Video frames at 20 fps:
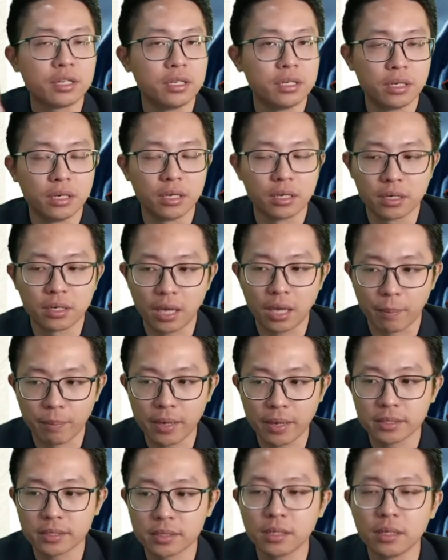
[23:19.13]
the
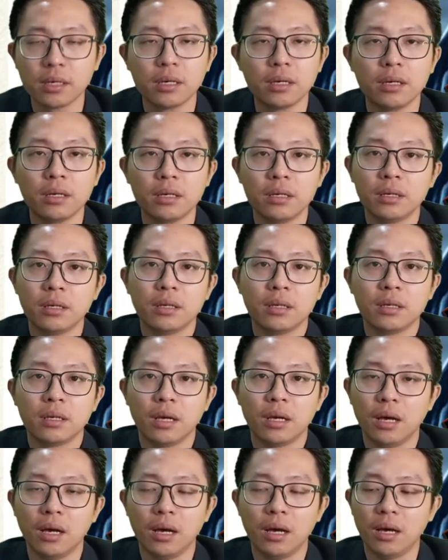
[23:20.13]
capacitor
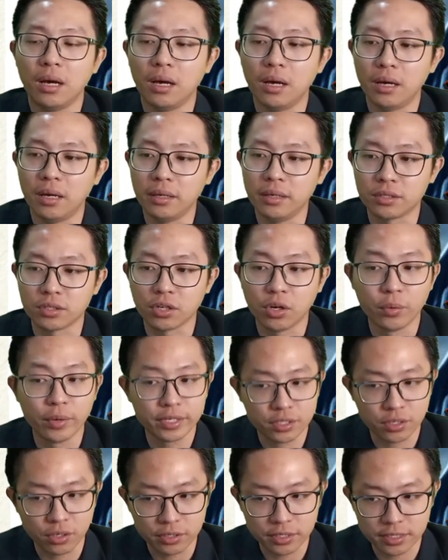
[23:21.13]
is
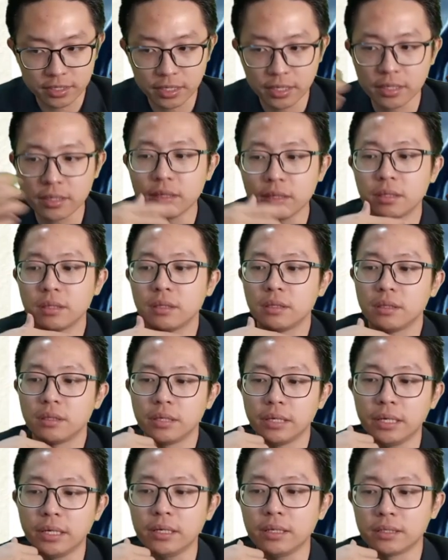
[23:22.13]
always constant.
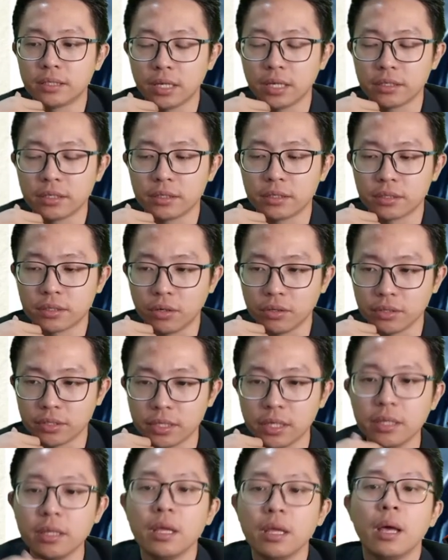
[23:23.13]
Yeah, charge is
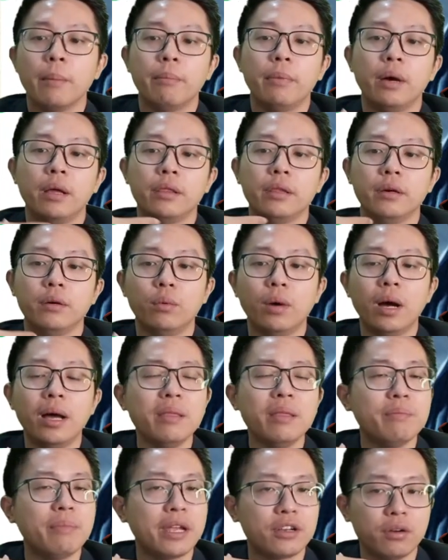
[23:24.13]
constant, but the
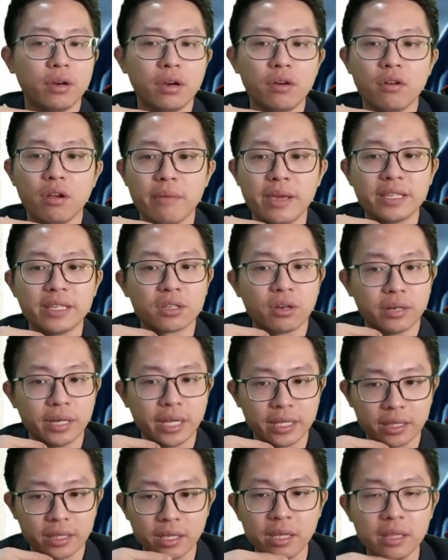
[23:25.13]
one battery remains
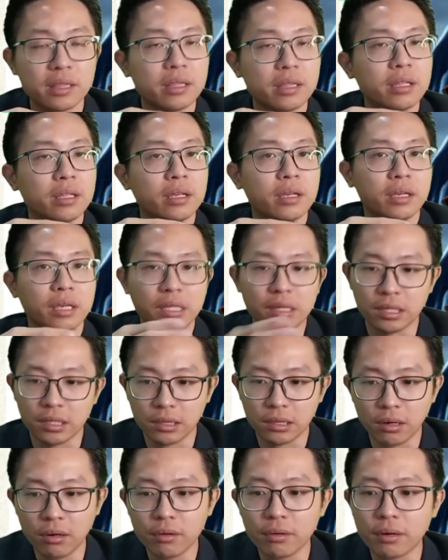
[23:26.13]
connected. In the
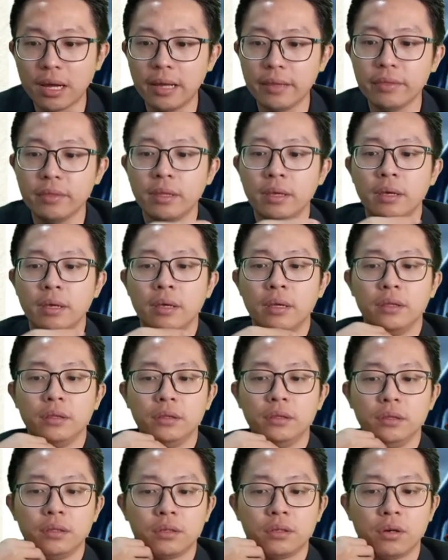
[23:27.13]
long run,
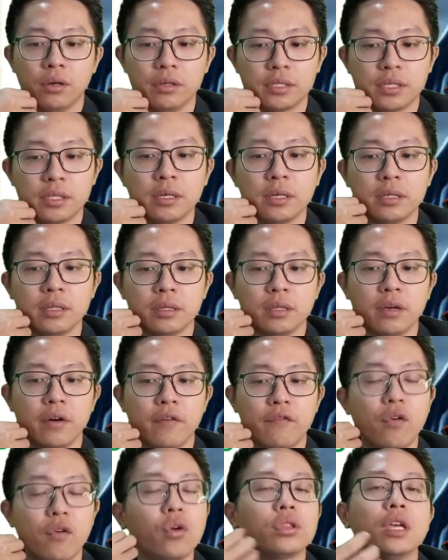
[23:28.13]
consider the
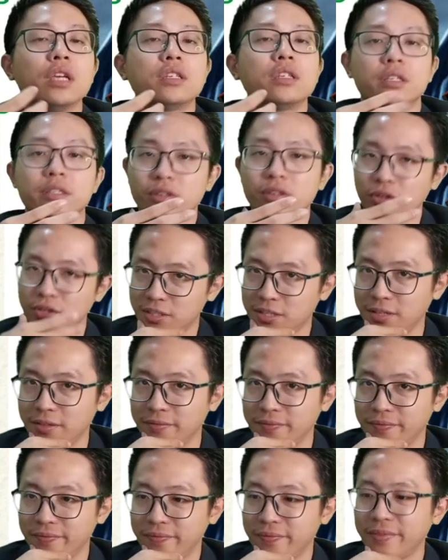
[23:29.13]
voltage is
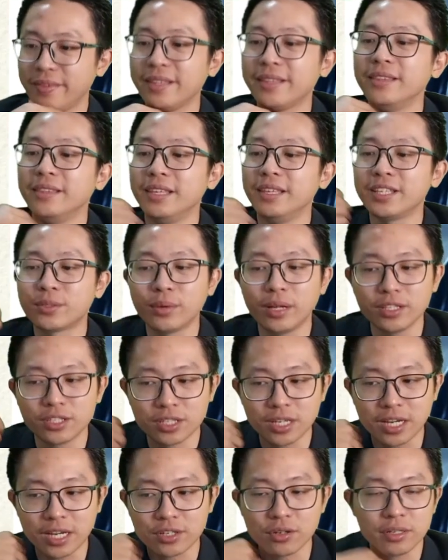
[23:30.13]
constant. This one
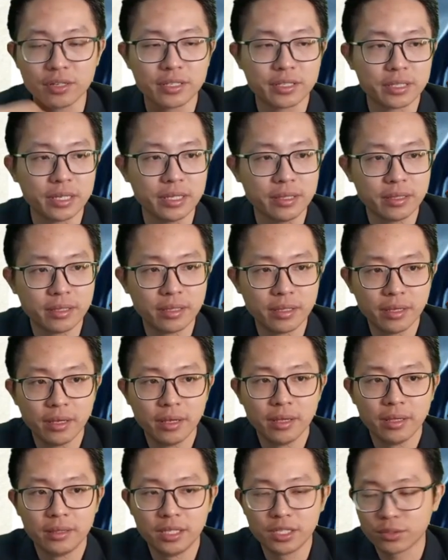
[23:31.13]
charge constant,
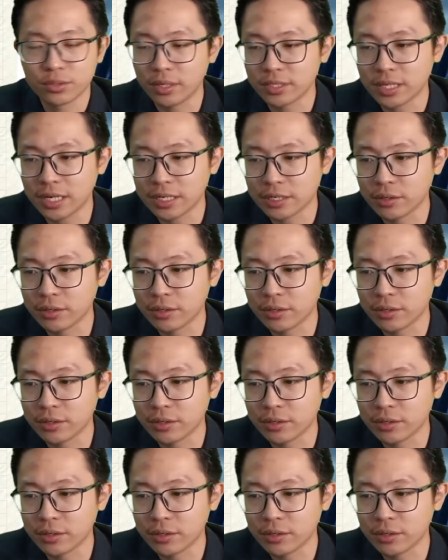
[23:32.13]
this one